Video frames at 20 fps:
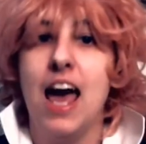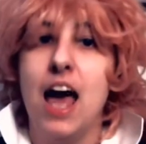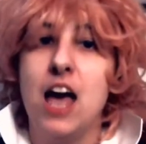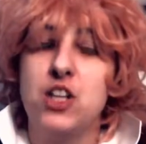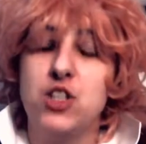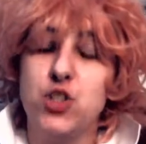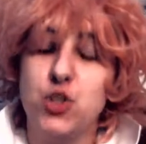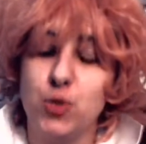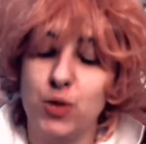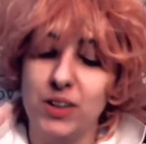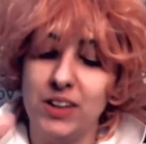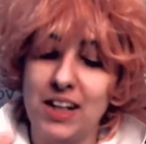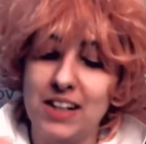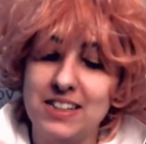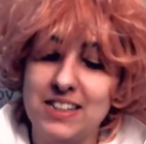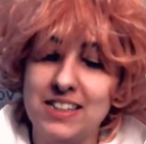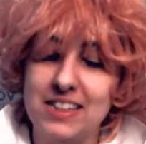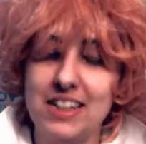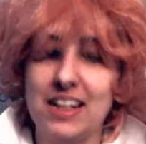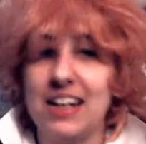
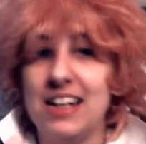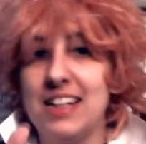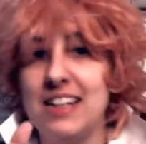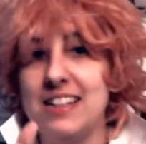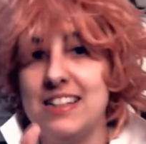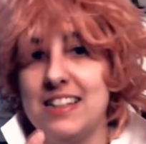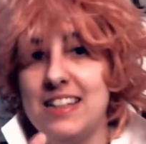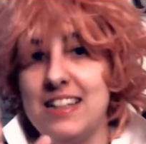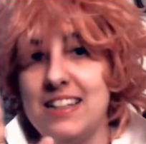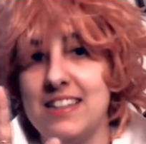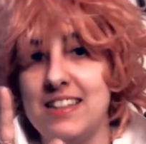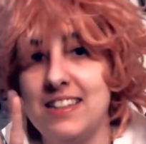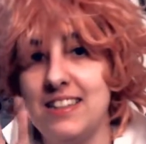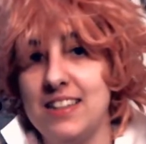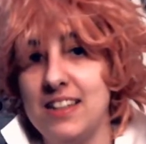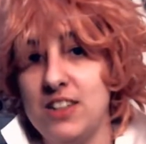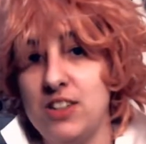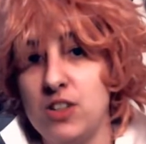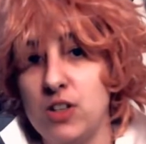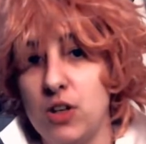Strelitzia is his
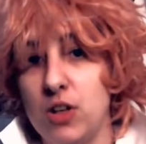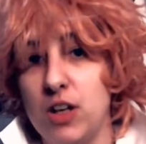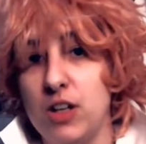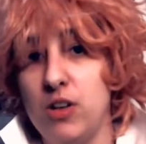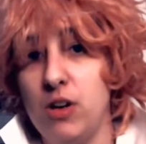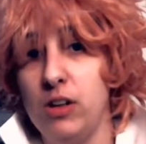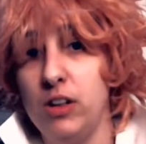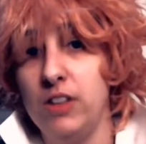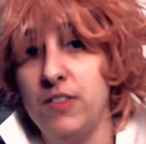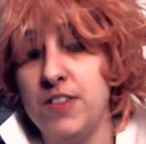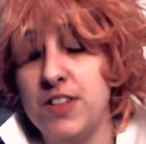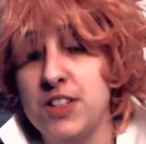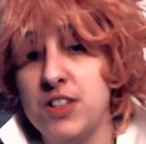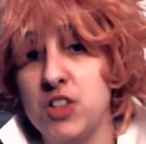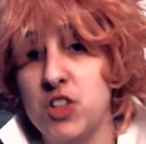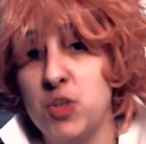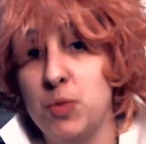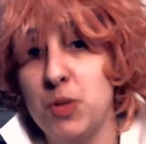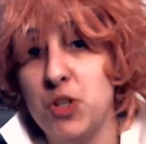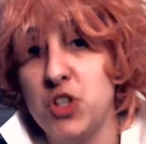sister, and all of his
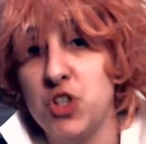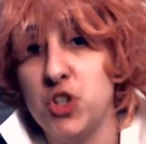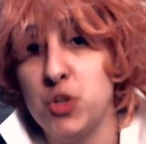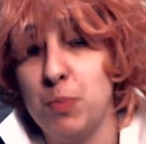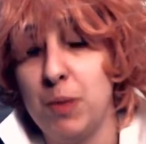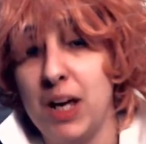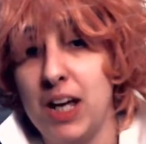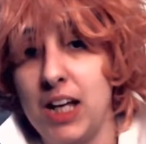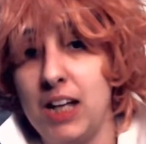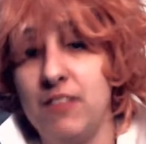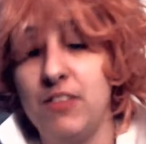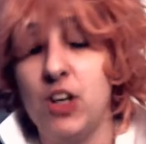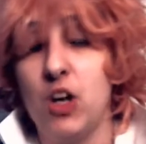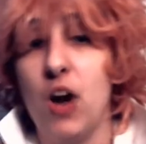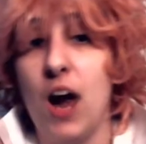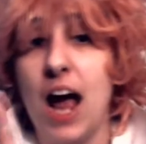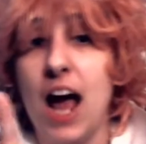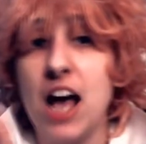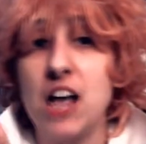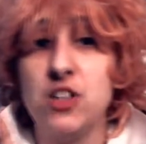suspicious behavior,
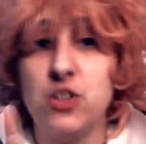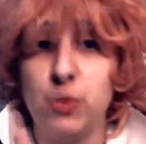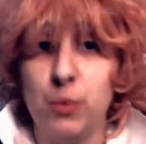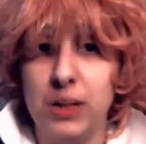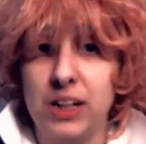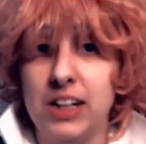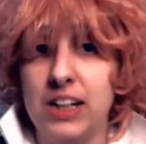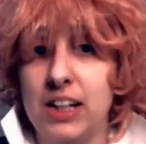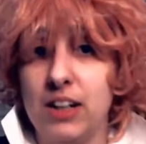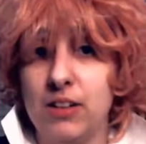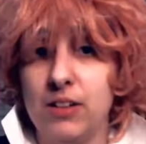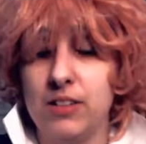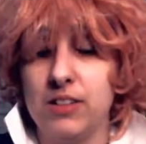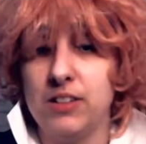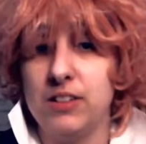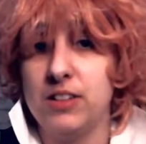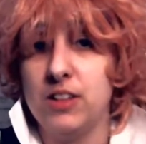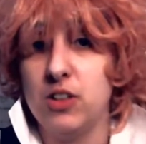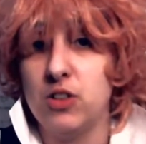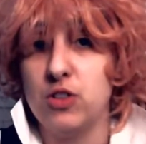as we here at the
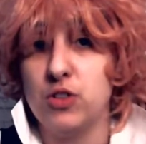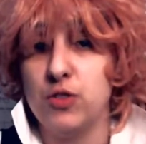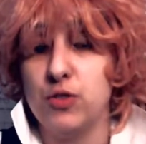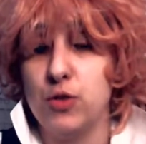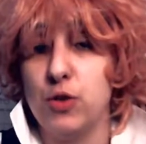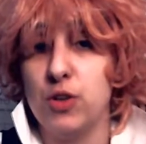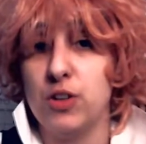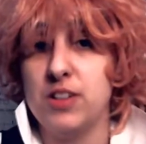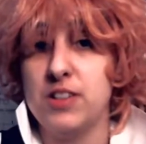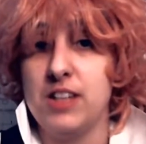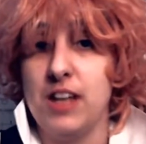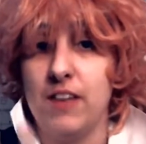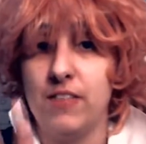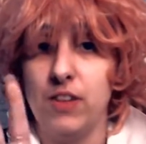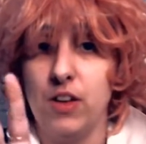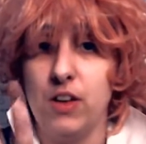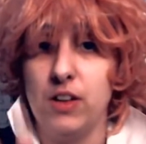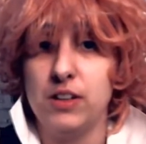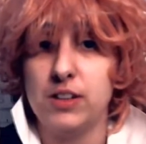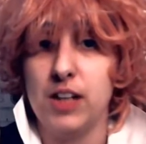Secrets of Dorcas have
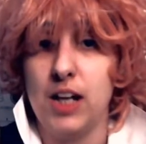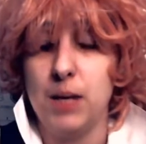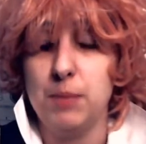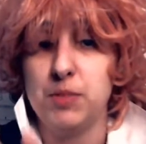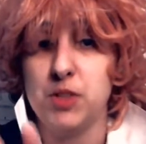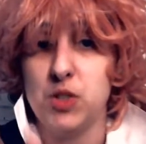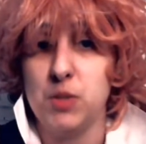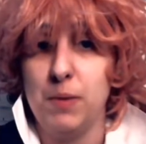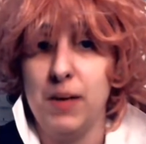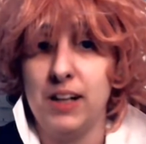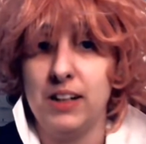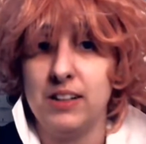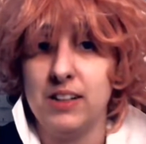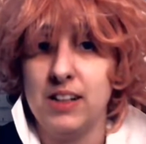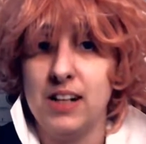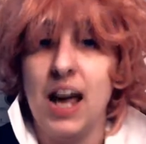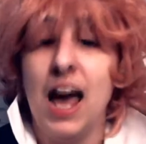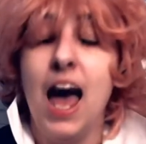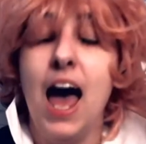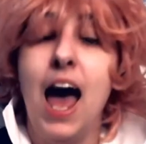long time
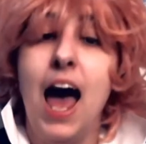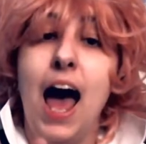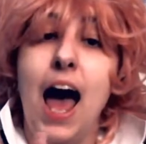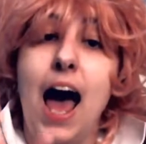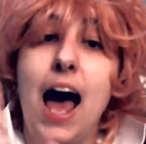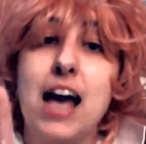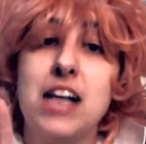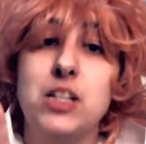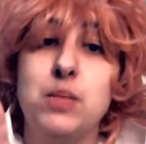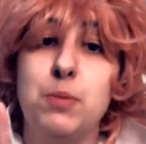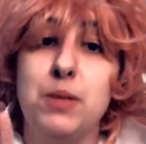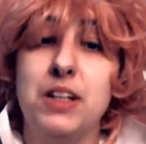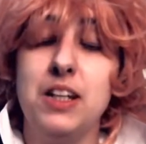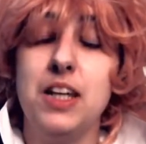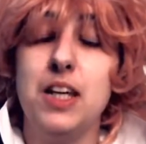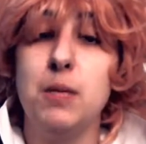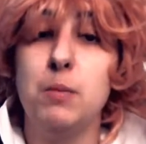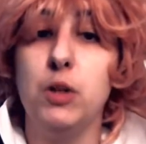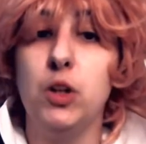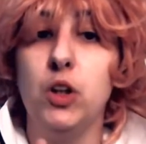suspected, has been
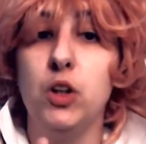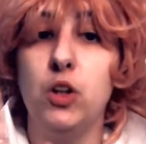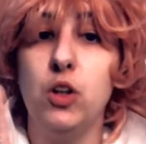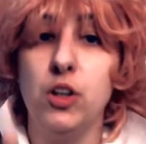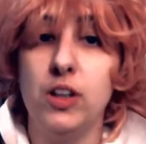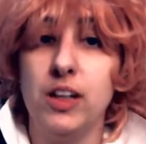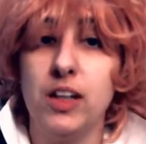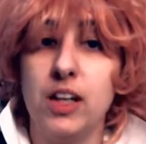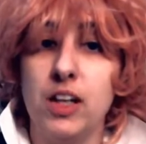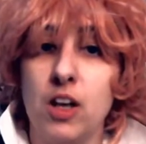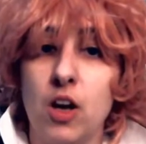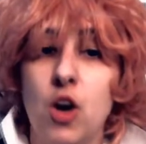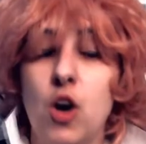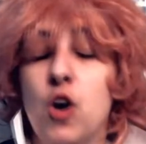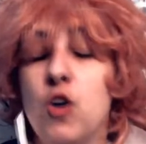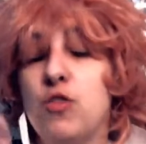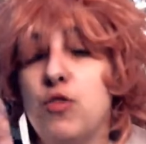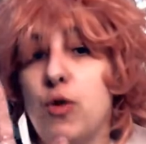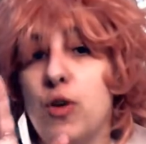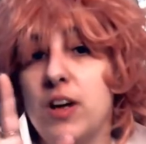him looking
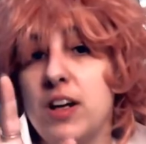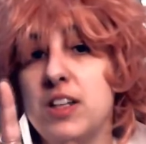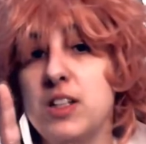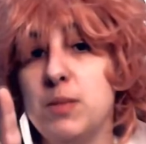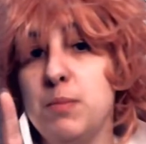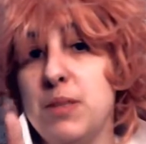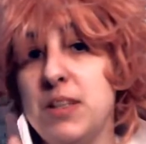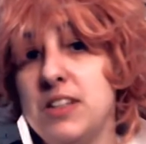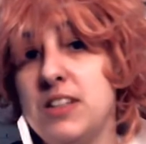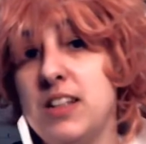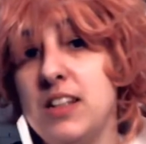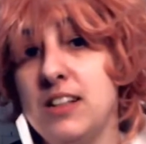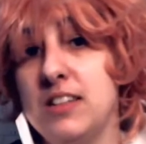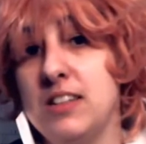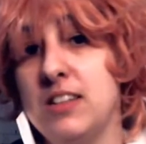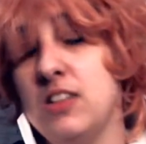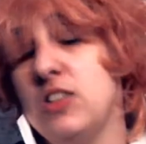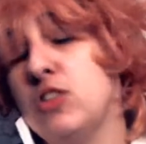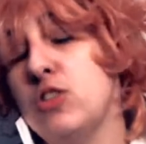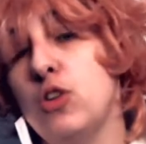for his missing
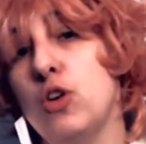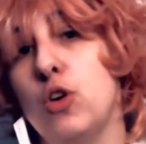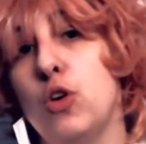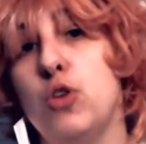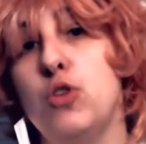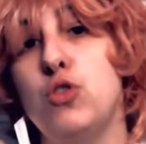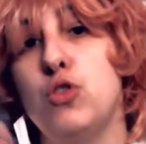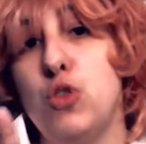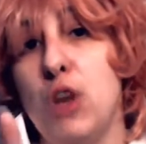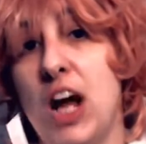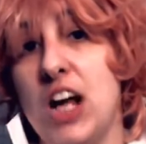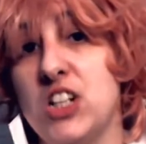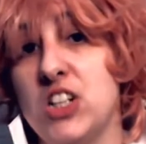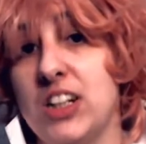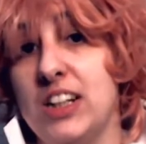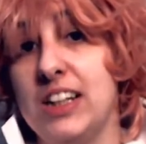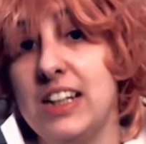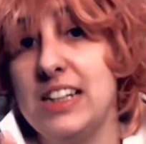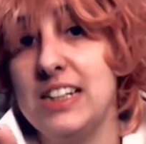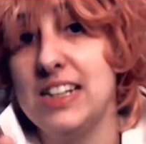sister who
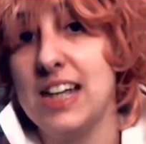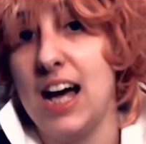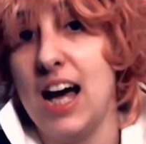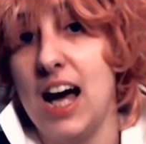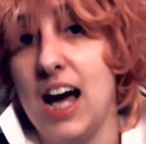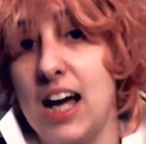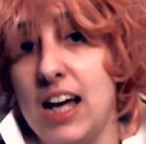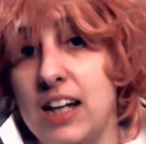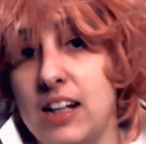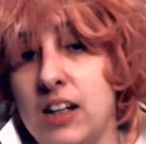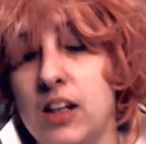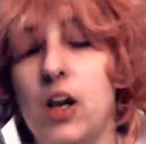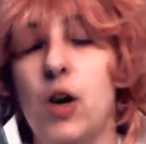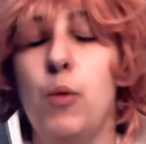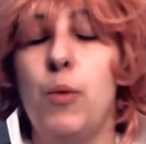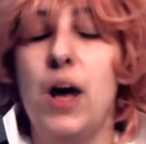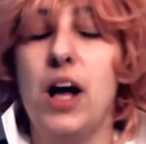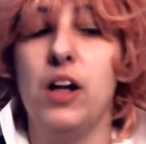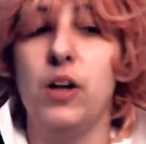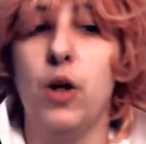tragically died.
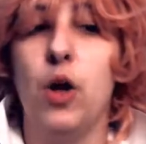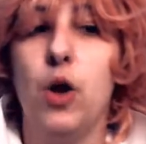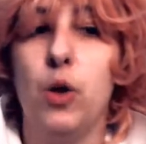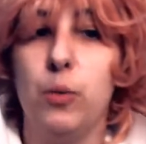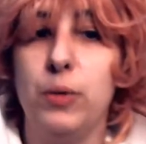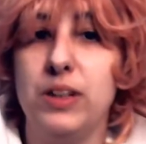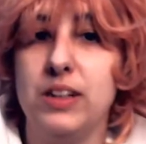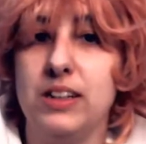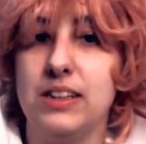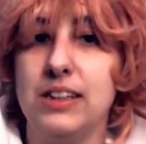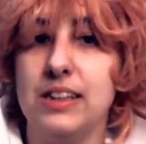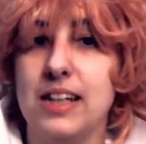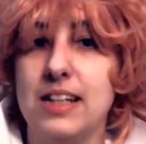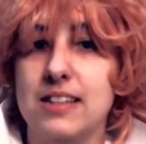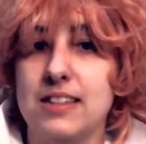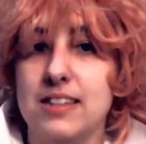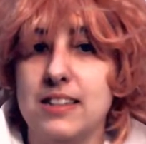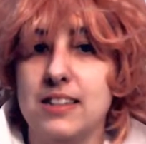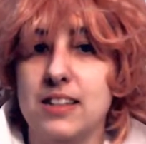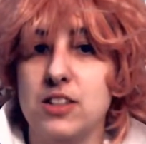Well, we didn't
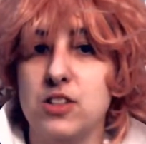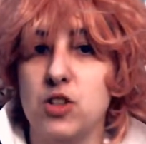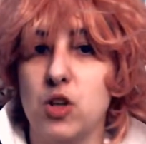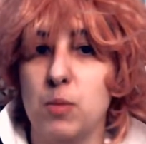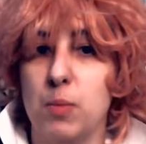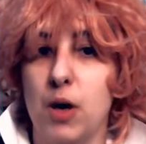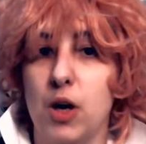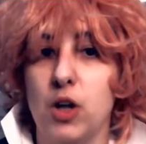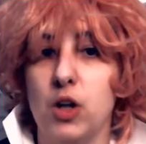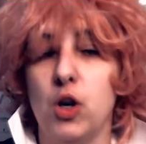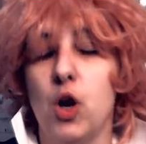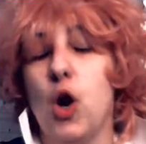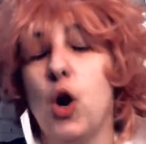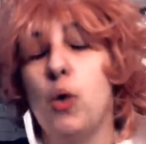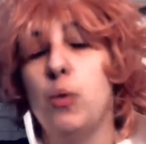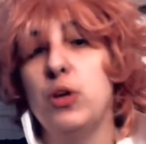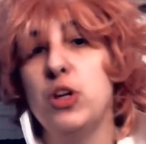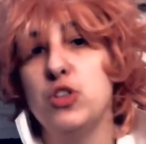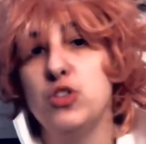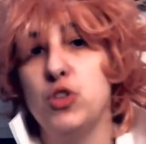guess the sister part.
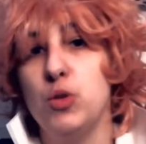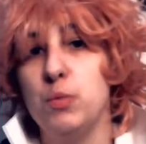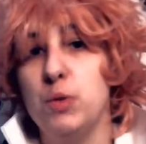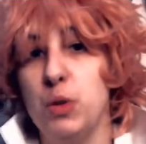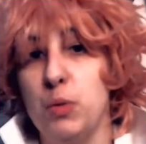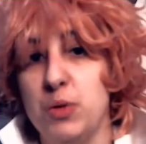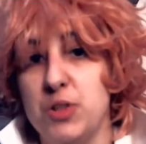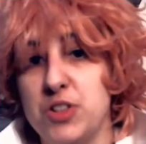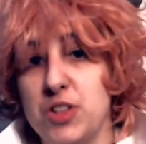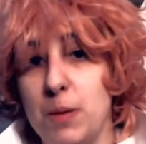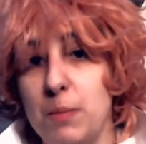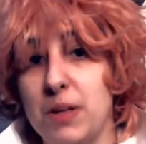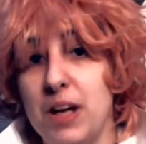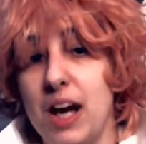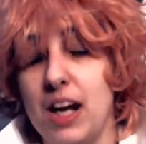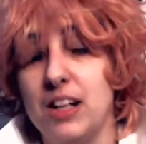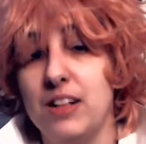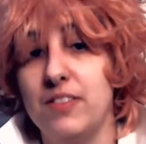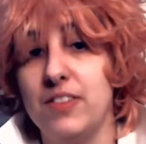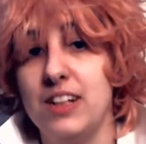We assumed it was some
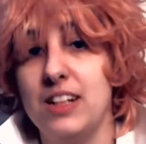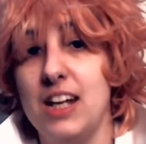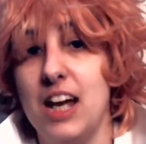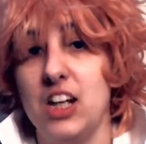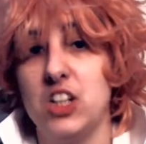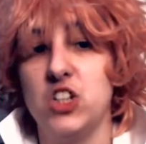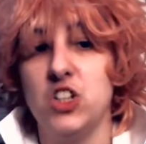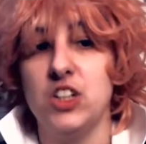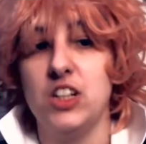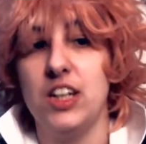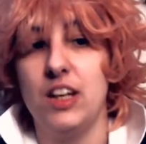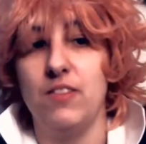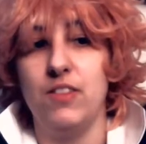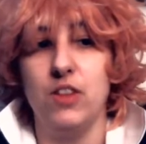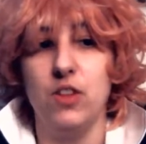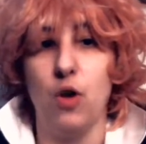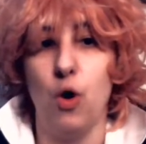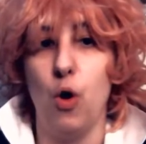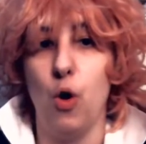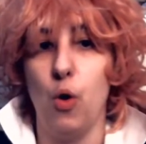kind of connection
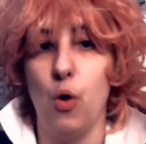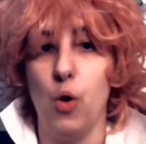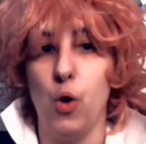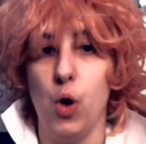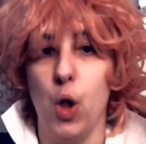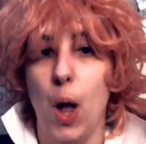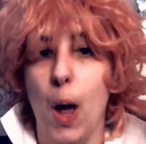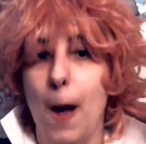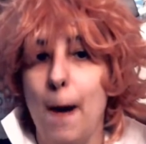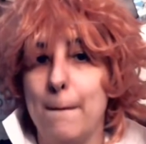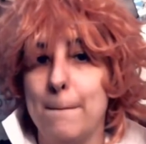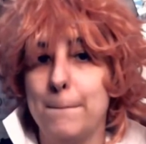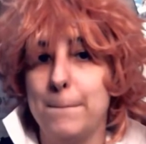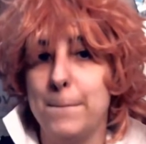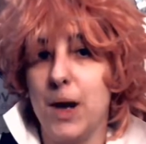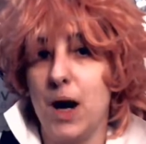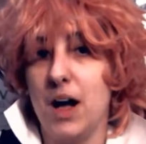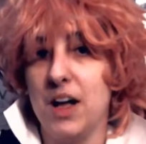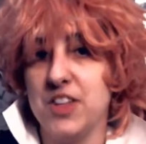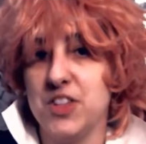given the whole
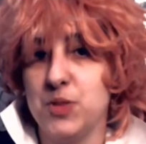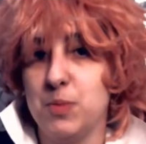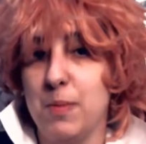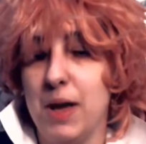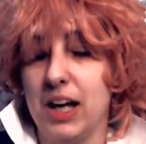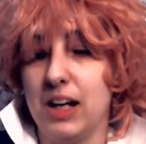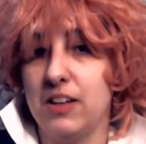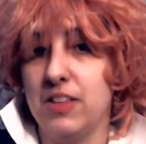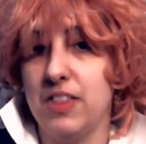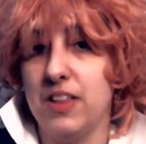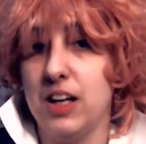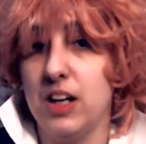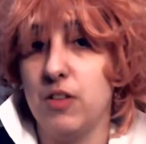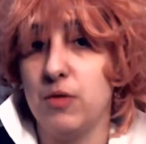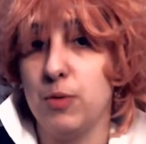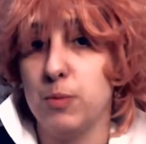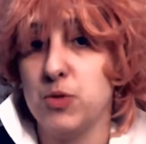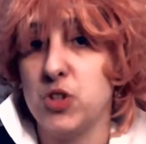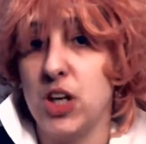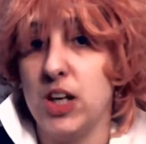boss mech thing
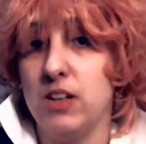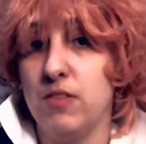from Chain of